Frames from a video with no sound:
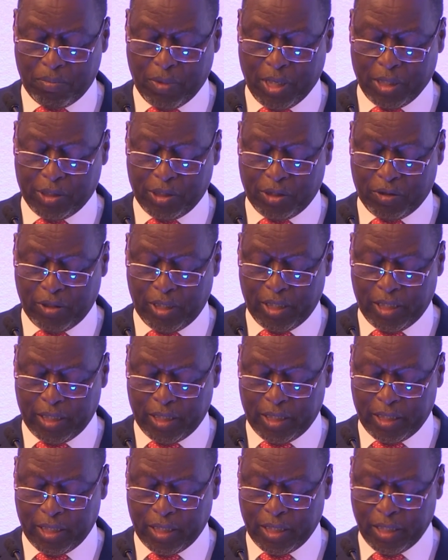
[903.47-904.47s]

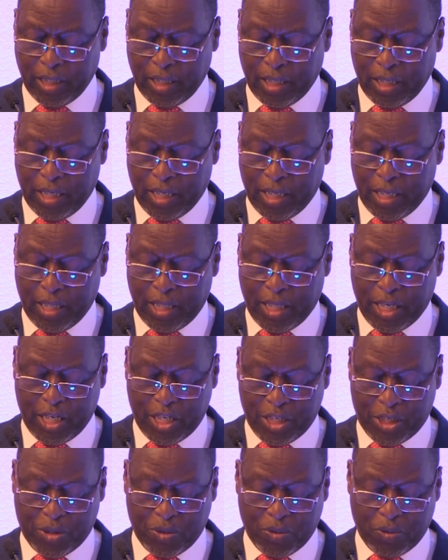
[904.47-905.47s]
particularly
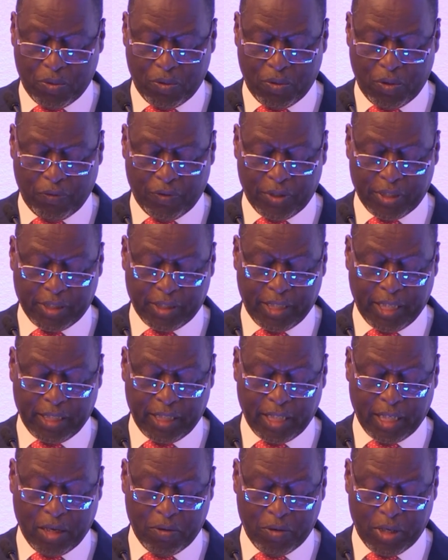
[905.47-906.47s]
the issue of
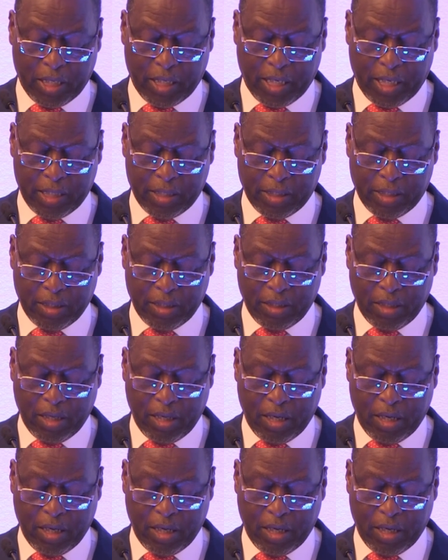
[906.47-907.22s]
extending awareness,